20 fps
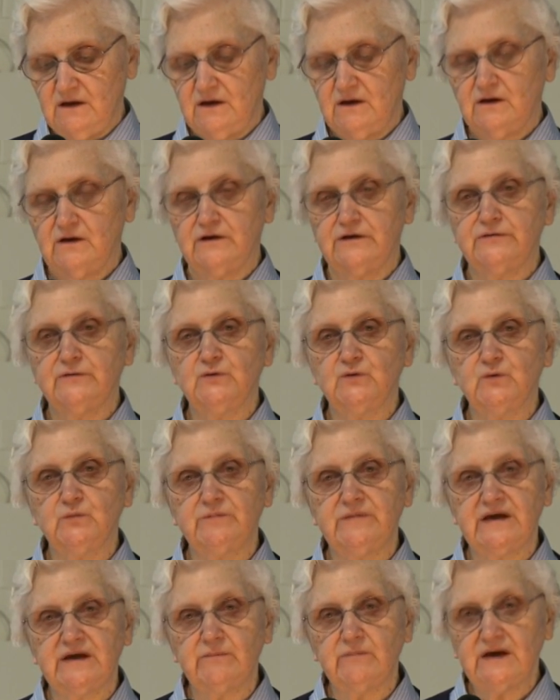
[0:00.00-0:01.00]
on whom
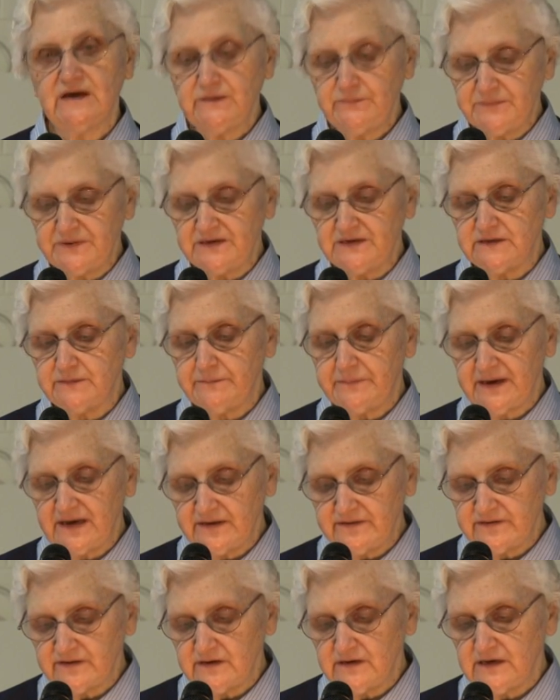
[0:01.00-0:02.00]
they might be
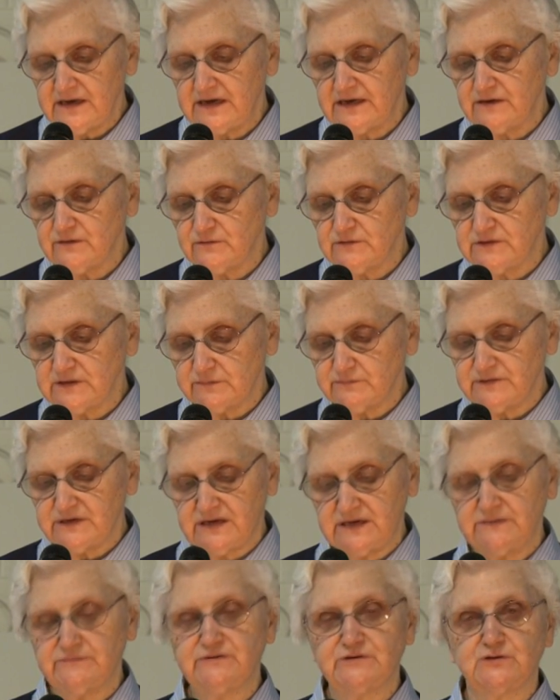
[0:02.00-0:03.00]
dependent and who
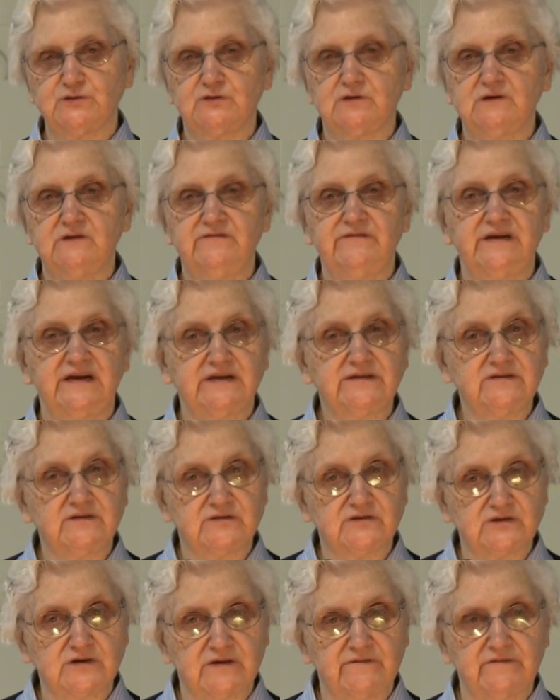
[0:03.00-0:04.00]
sometimes took
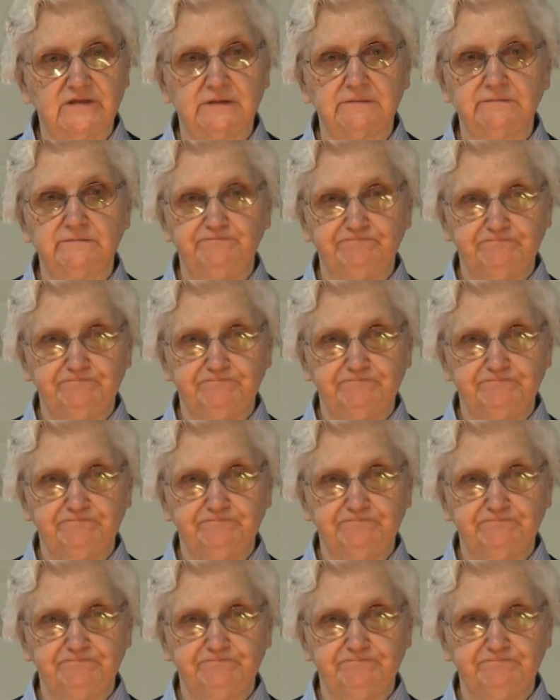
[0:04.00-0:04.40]
advantage of them.